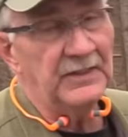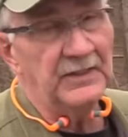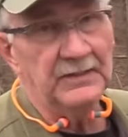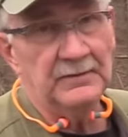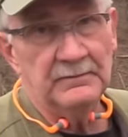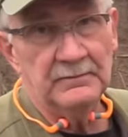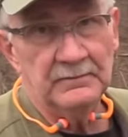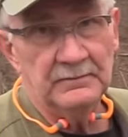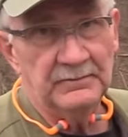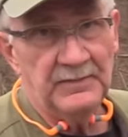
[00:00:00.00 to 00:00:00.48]
it.
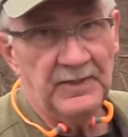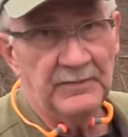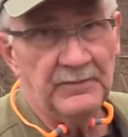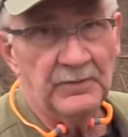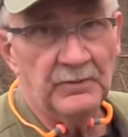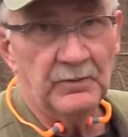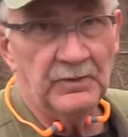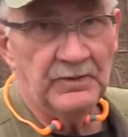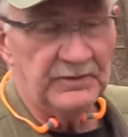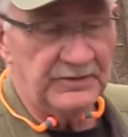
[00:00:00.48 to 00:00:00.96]

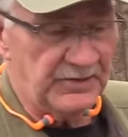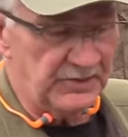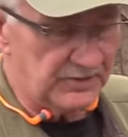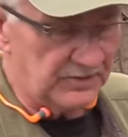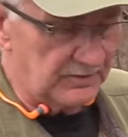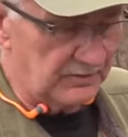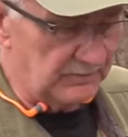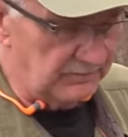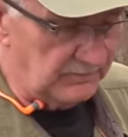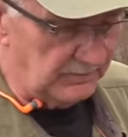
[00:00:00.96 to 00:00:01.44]
People were
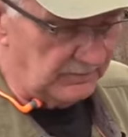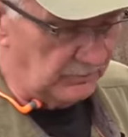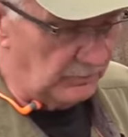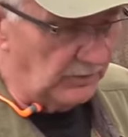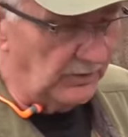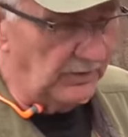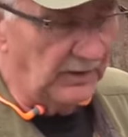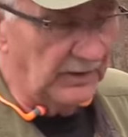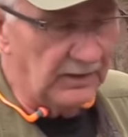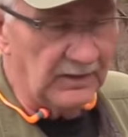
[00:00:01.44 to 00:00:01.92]
just
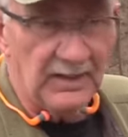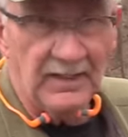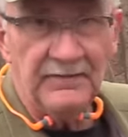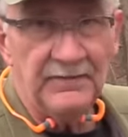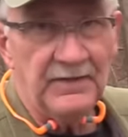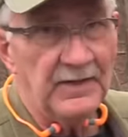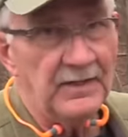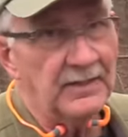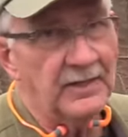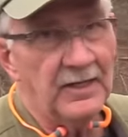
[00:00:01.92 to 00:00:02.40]
really
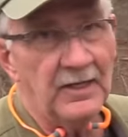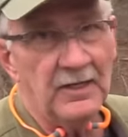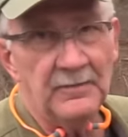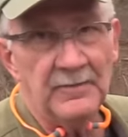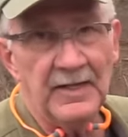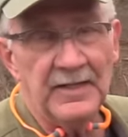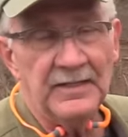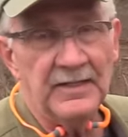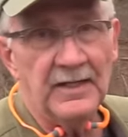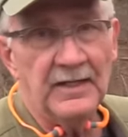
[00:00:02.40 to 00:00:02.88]
loved it. They didn't care
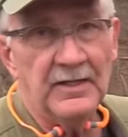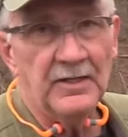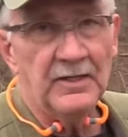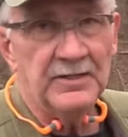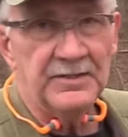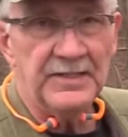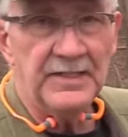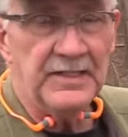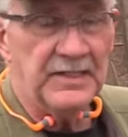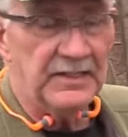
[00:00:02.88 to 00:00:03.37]
about the
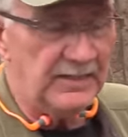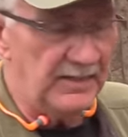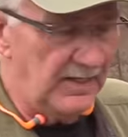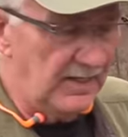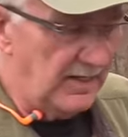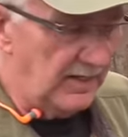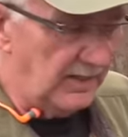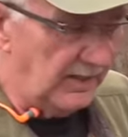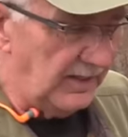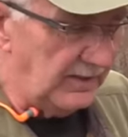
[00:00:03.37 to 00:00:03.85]
AR-10.
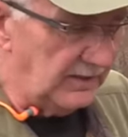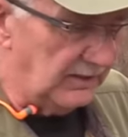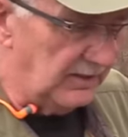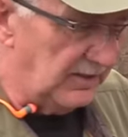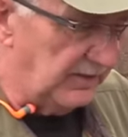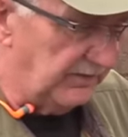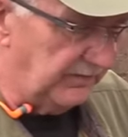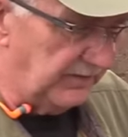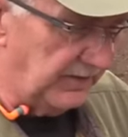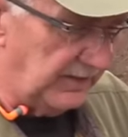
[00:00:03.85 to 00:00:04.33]
They
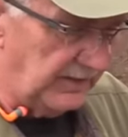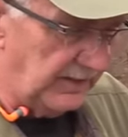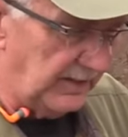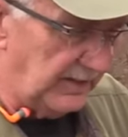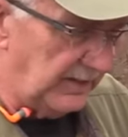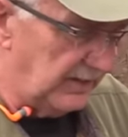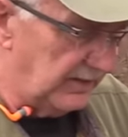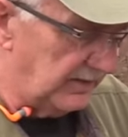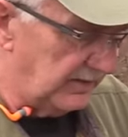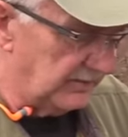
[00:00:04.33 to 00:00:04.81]
loved it,
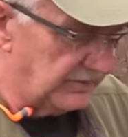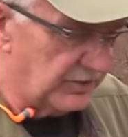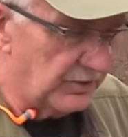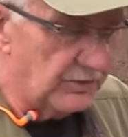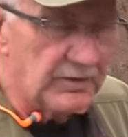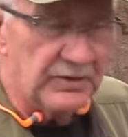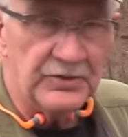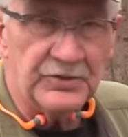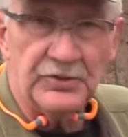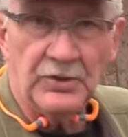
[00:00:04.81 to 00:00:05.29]
and
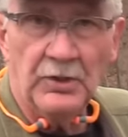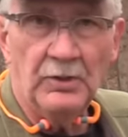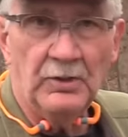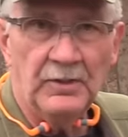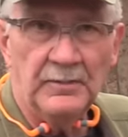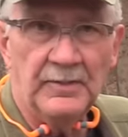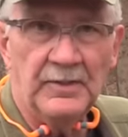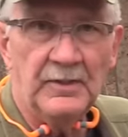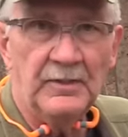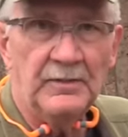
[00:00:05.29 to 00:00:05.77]
so
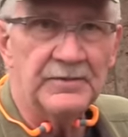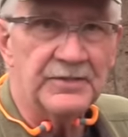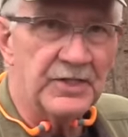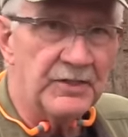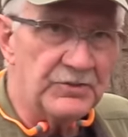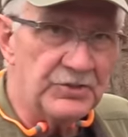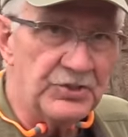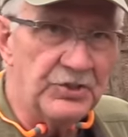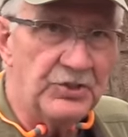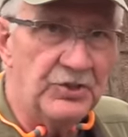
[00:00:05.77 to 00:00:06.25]
controllable,
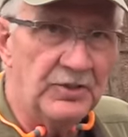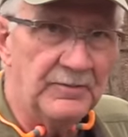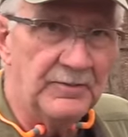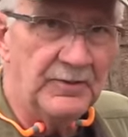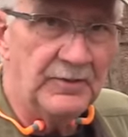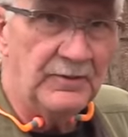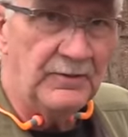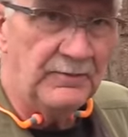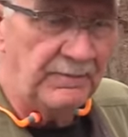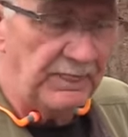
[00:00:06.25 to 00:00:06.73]
so
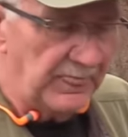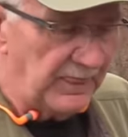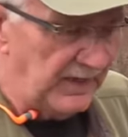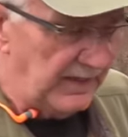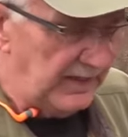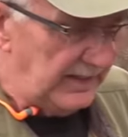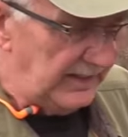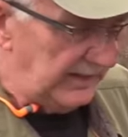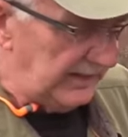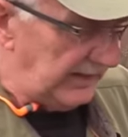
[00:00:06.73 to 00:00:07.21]
shootable,
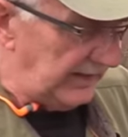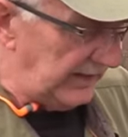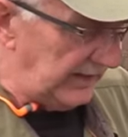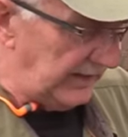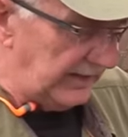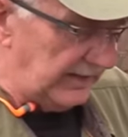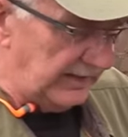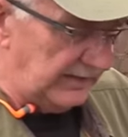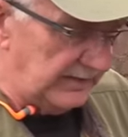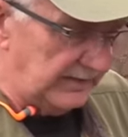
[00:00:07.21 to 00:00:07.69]

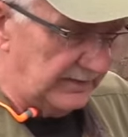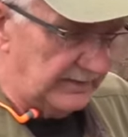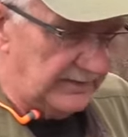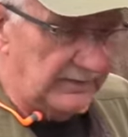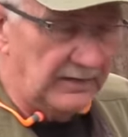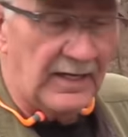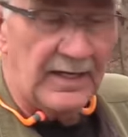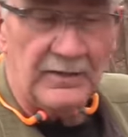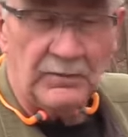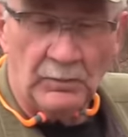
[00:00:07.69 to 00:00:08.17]

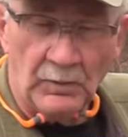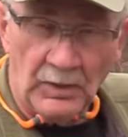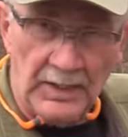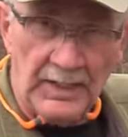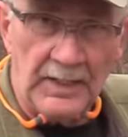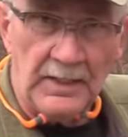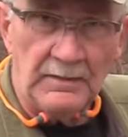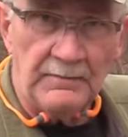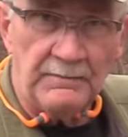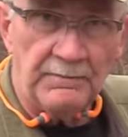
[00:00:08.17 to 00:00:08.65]
and
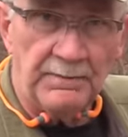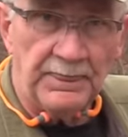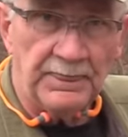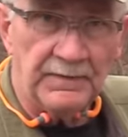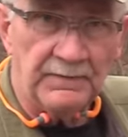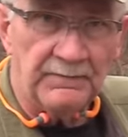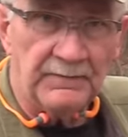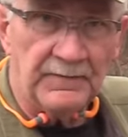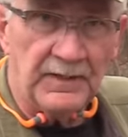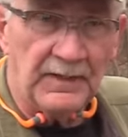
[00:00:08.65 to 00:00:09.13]
lightweight,
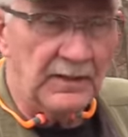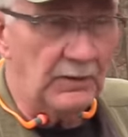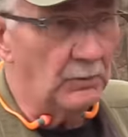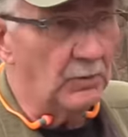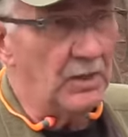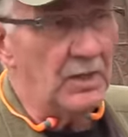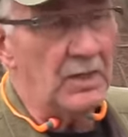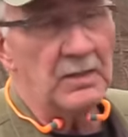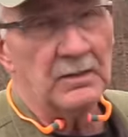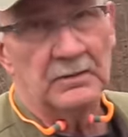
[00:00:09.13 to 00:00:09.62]
and it
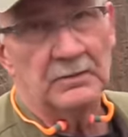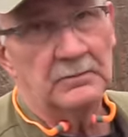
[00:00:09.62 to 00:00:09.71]
worked,